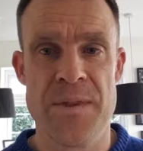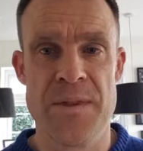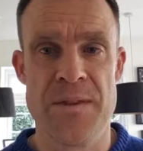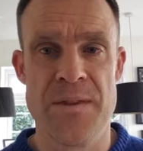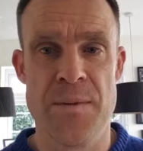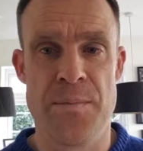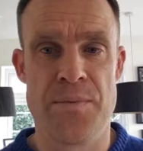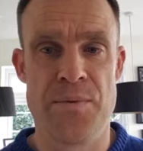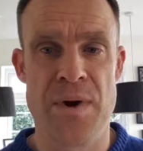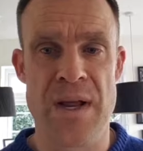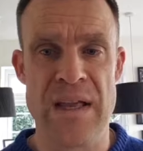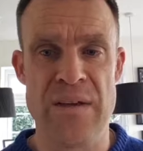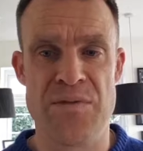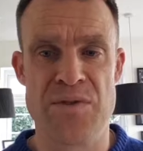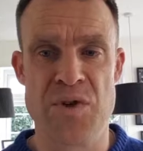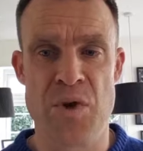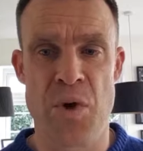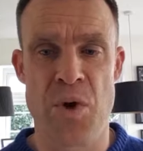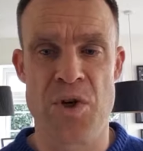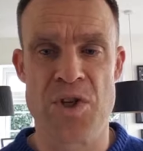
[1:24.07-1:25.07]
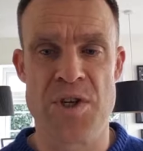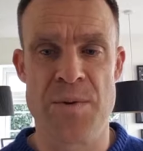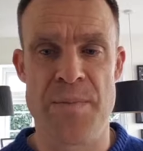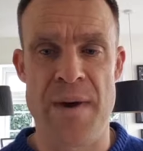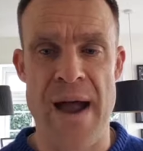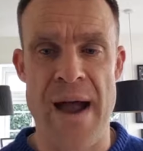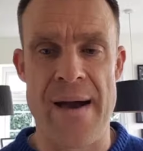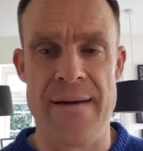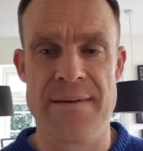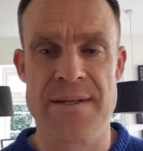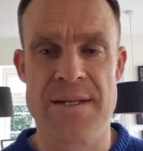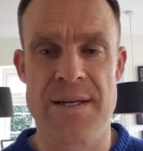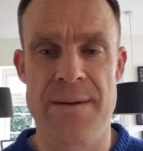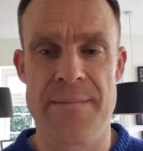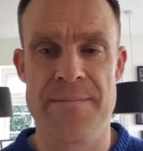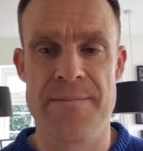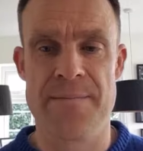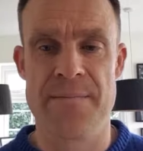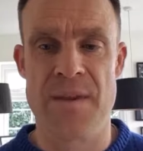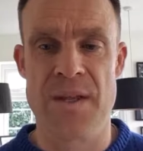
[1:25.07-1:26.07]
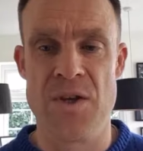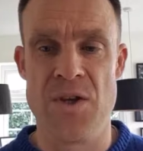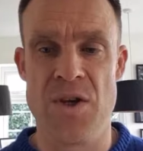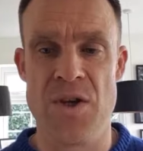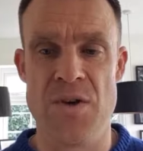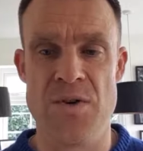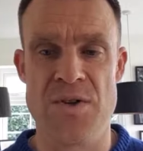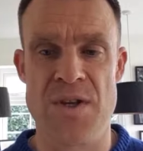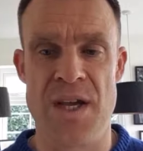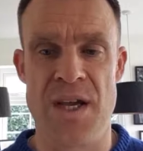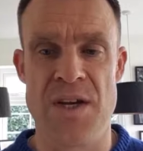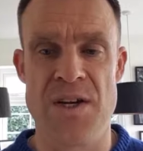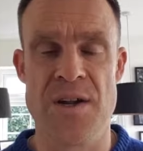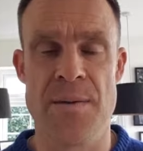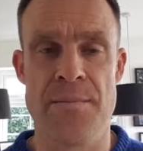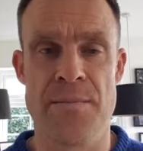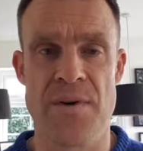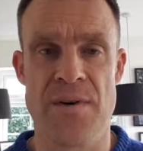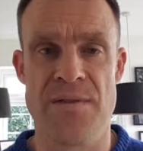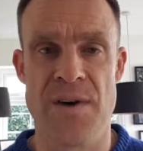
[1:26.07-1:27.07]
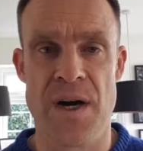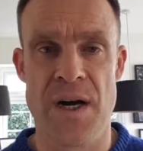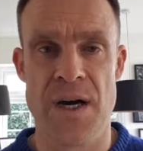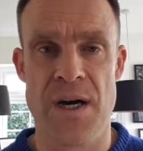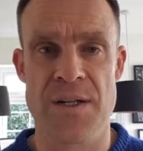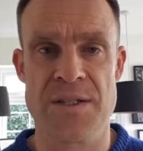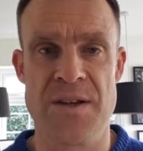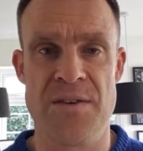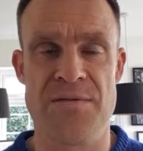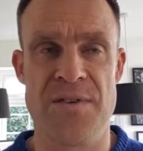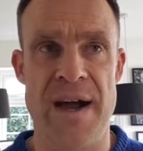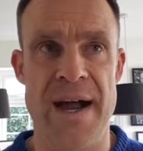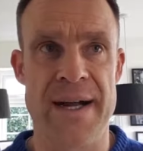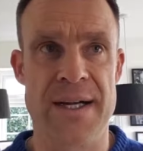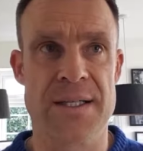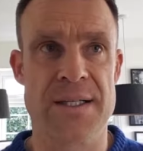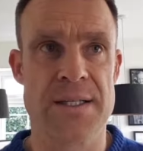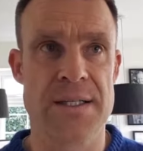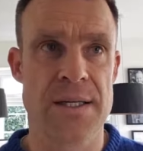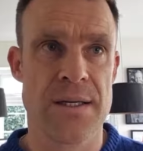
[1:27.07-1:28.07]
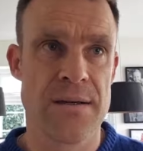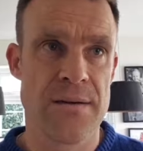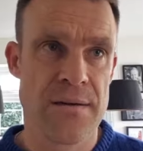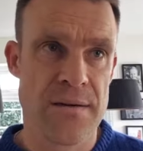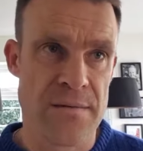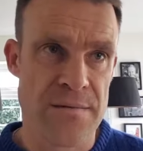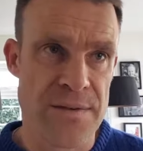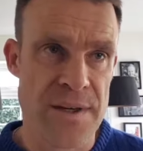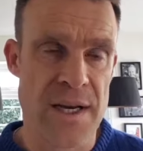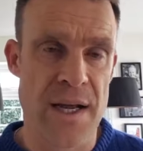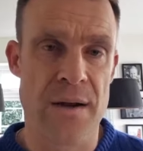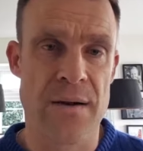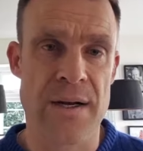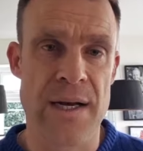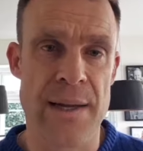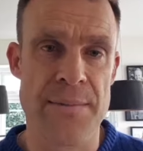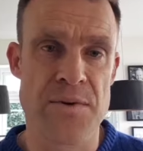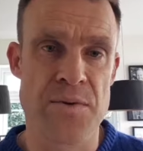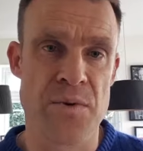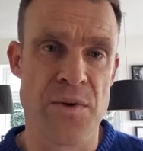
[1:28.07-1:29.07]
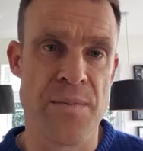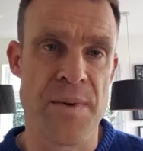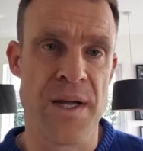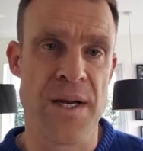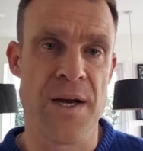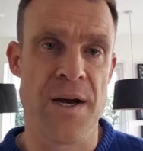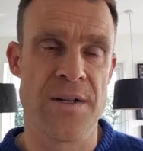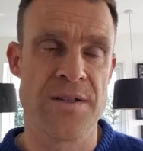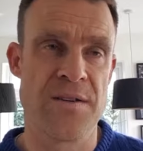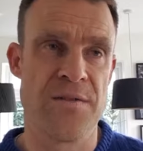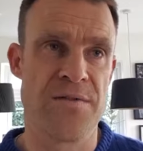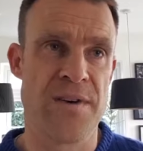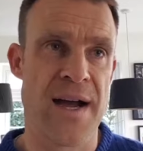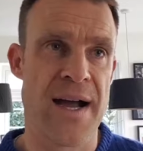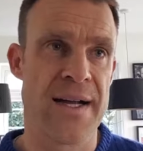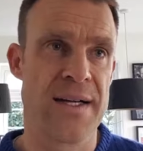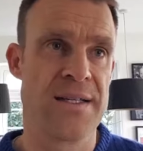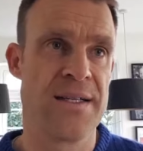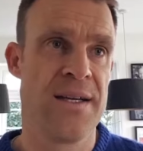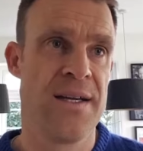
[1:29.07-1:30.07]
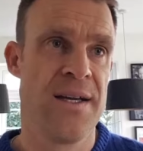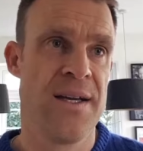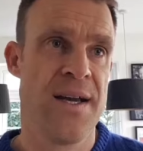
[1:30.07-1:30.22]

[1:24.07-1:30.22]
The brief talks about using a number of artifacts. Video clips would be an artifact.